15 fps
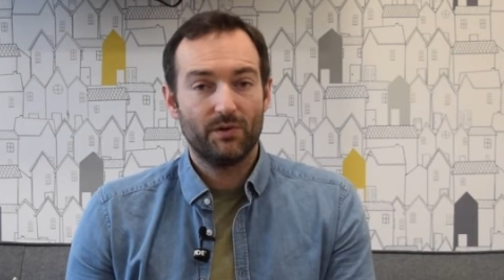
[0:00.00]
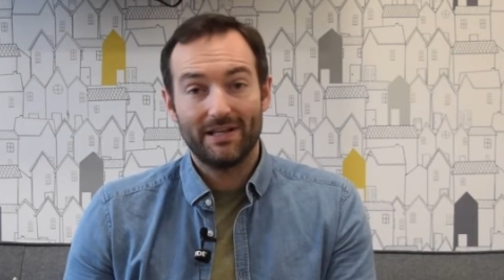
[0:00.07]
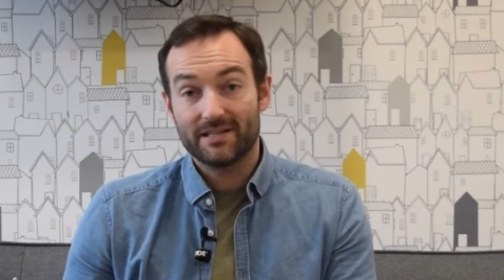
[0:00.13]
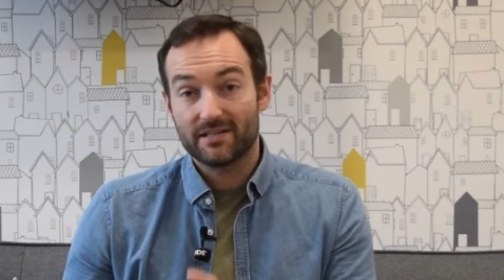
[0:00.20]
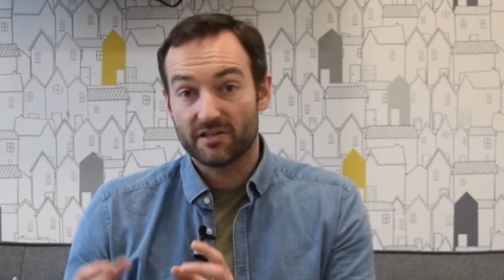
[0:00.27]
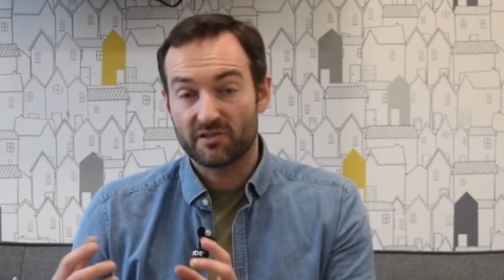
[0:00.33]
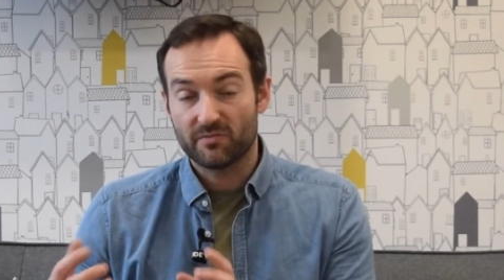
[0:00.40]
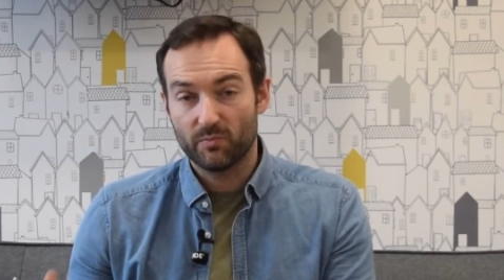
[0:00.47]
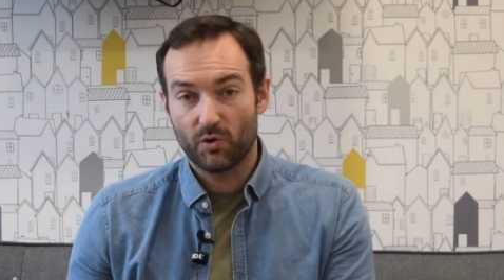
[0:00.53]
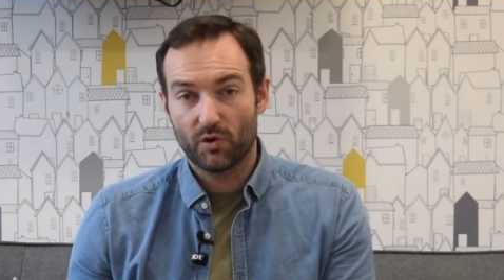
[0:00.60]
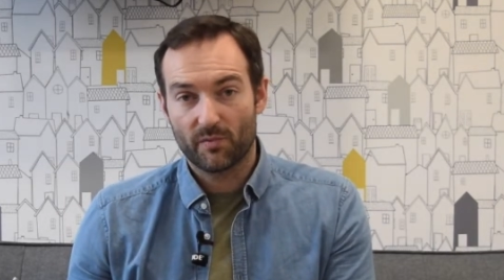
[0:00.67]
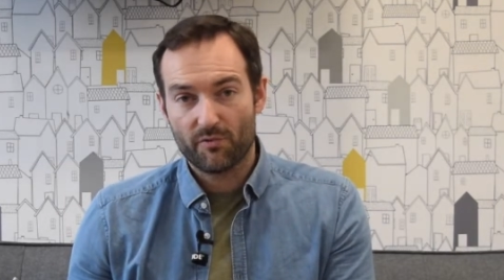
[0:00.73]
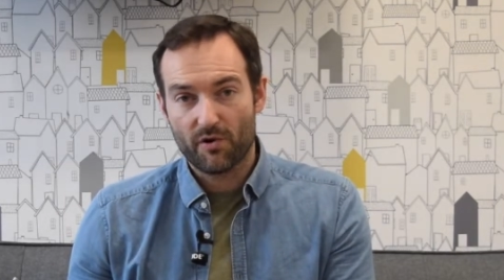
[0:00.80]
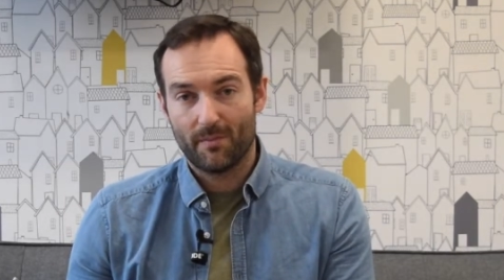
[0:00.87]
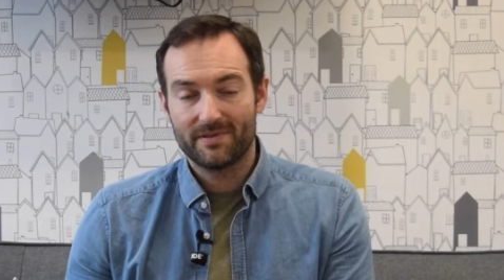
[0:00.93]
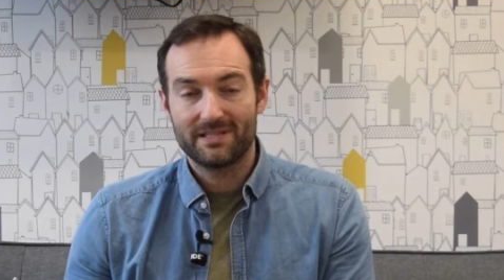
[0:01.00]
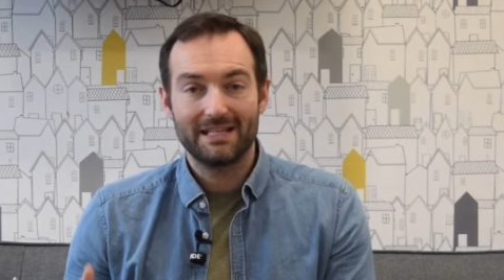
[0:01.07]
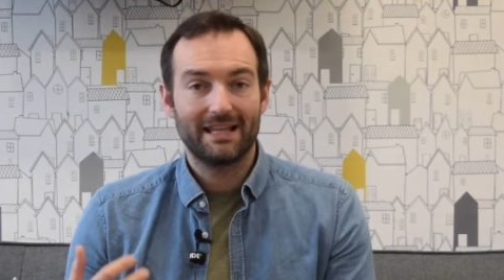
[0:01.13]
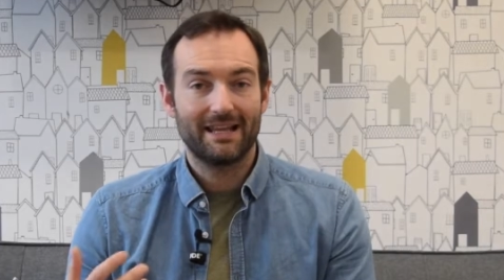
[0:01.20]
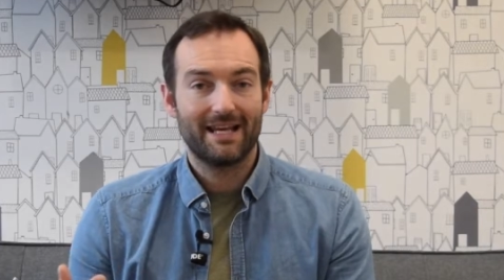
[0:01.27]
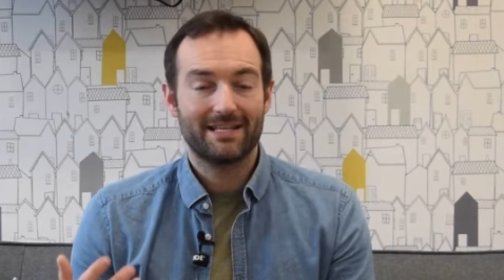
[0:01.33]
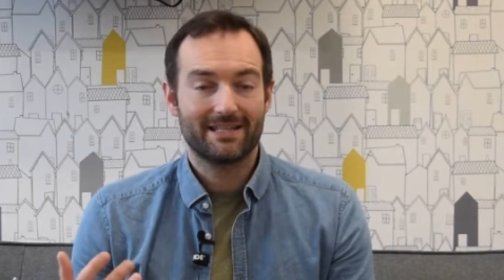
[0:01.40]
It's a smaller property,
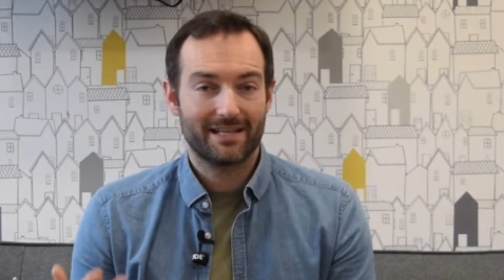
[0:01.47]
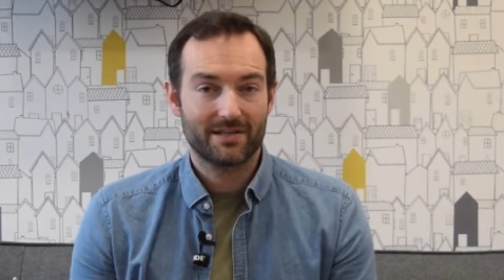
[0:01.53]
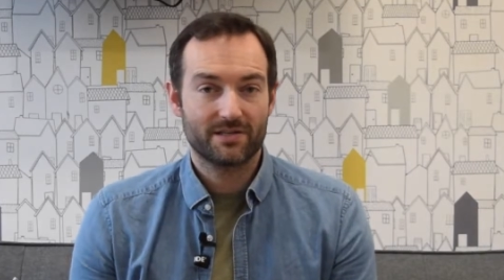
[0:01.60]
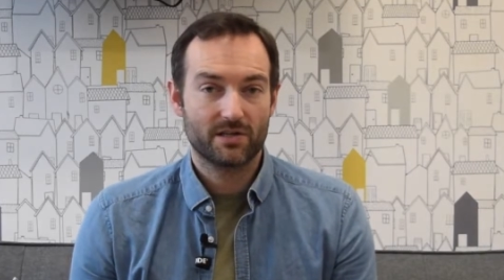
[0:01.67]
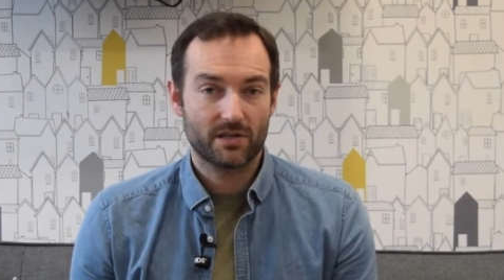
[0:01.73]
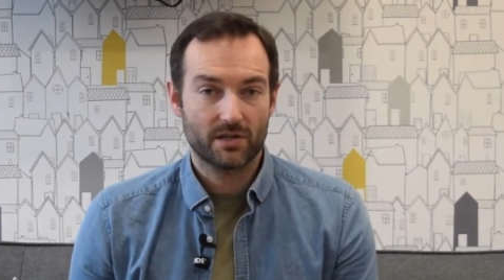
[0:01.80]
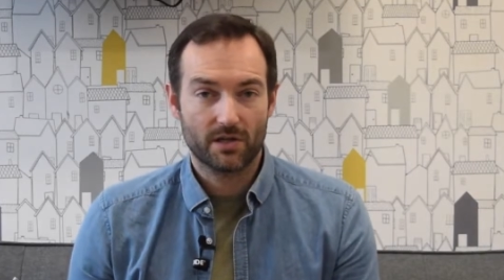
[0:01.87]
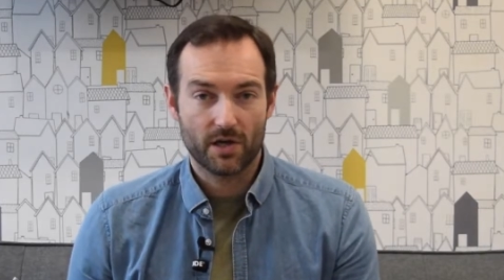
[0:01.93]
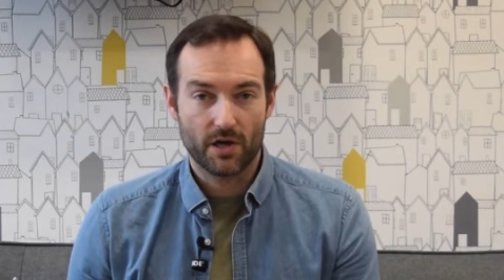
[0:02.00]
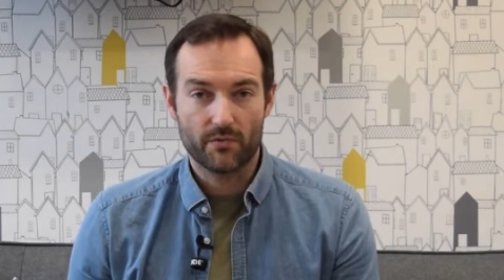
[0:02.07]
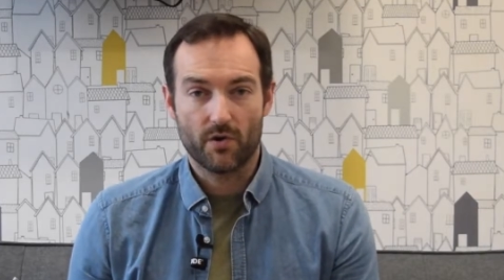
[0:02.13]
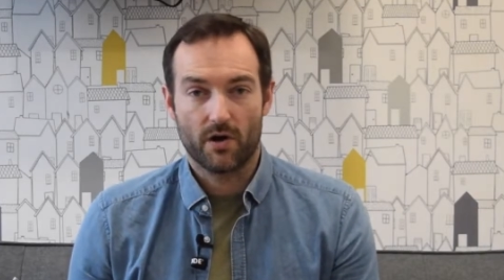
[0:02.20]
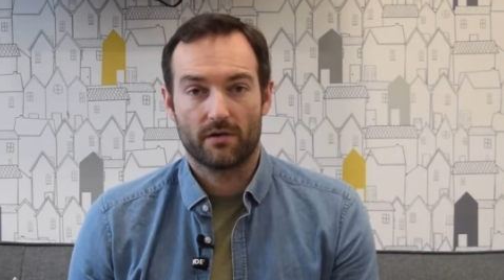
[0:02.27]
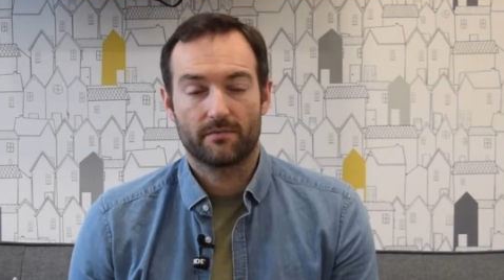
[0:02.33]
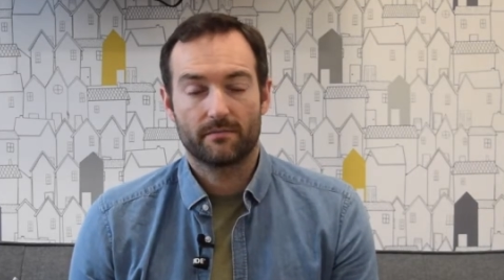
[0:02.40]
less things that can go wrong.